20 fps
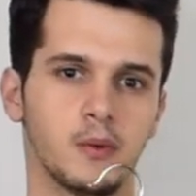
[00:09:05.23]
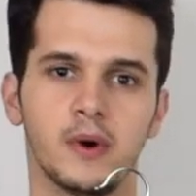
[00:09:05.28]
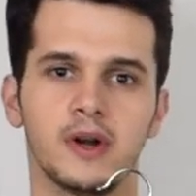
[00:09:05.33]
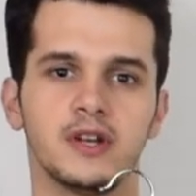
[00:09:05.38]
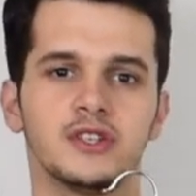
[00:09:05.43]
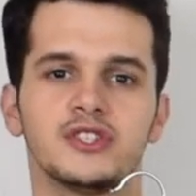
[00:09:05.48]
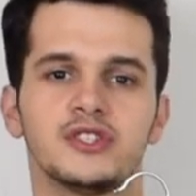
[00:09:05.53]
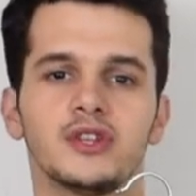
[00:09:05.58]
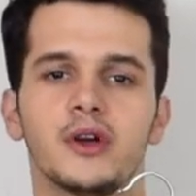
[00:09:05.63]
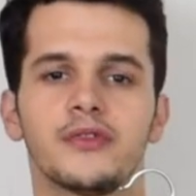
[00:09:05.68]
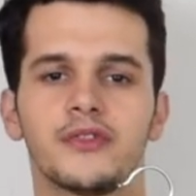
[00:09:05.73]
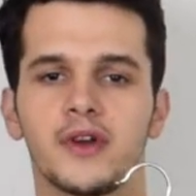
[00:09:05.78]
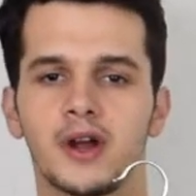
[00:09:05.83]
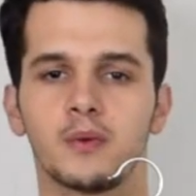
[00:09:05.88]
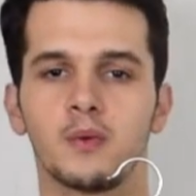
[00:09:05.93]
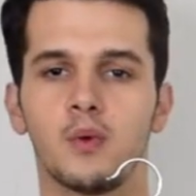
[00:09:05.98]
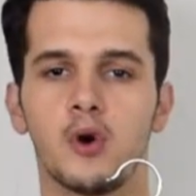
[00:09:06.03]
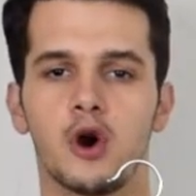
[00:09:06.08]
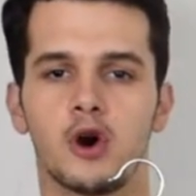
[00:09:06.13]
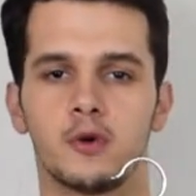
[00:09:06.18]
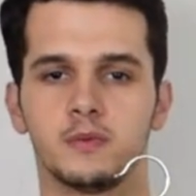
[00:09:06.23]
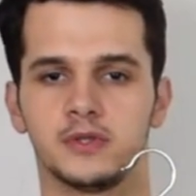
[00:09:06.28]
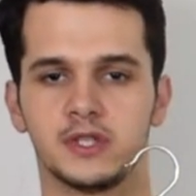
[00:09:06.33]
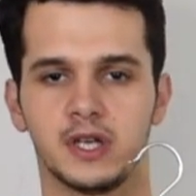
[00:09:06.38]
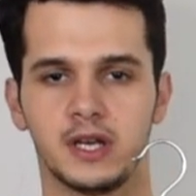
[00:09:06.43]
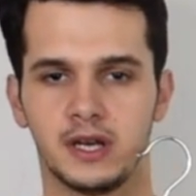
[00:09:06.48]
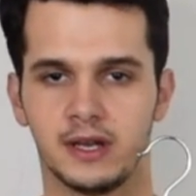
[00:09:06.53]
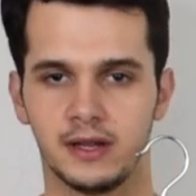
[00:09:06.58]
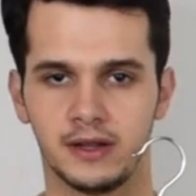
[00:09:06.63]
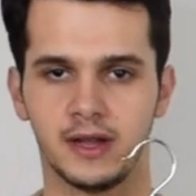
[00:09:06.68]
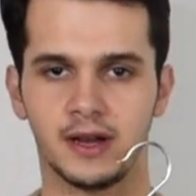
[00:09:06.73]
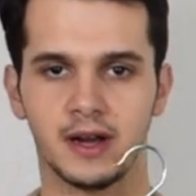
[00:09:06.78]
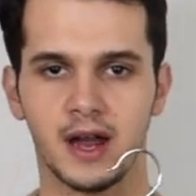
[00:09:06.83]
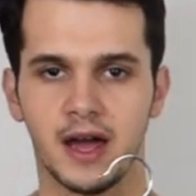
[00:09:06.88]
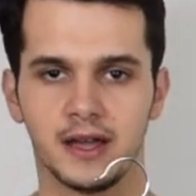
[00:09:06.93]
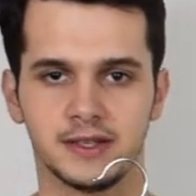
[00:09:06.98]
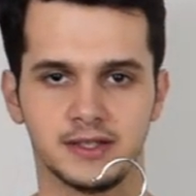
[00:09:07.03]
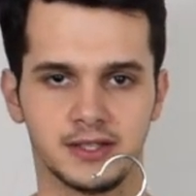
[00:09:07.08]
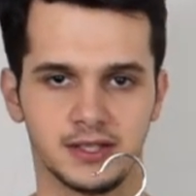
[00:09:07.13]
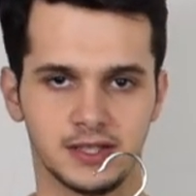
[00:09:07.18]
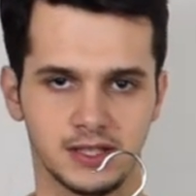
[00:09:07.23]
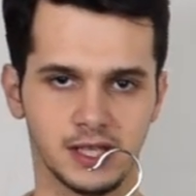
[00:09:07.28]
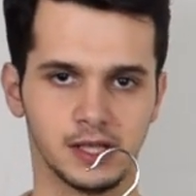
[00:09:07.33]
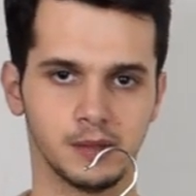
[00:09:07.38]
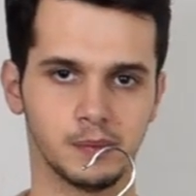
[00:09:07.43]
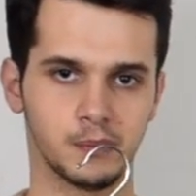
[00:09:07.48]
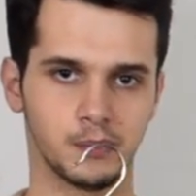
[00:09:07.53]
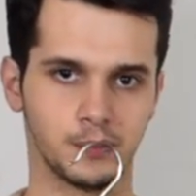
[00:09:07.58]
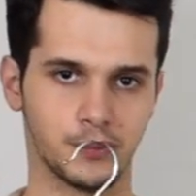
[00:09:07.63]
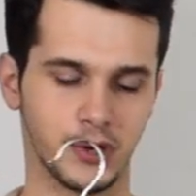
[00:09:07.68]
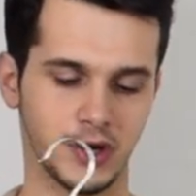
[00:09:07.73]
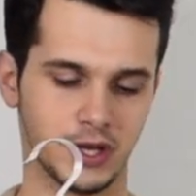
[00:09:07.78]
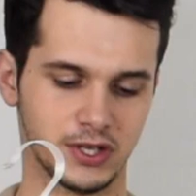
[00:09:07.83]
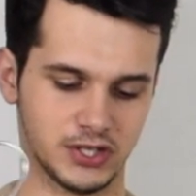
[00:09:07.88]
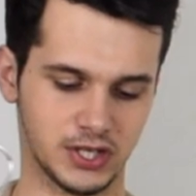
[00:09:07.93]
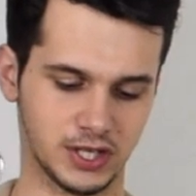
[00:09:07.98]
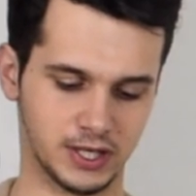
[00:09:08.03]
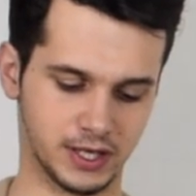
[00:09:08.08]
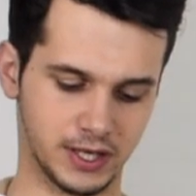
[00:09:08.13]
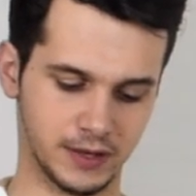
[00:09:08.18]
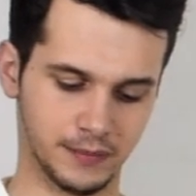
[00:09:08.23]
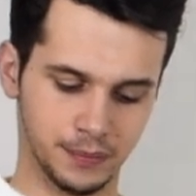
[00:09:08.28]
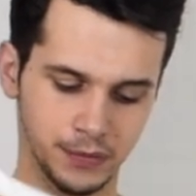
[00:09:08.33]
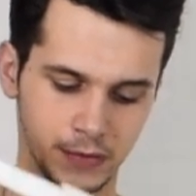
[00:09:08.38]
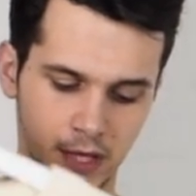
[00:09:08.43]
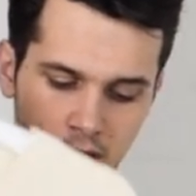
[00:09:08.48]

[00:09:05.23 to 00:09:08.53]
where it's not that warm, the nights are still pretty chilly.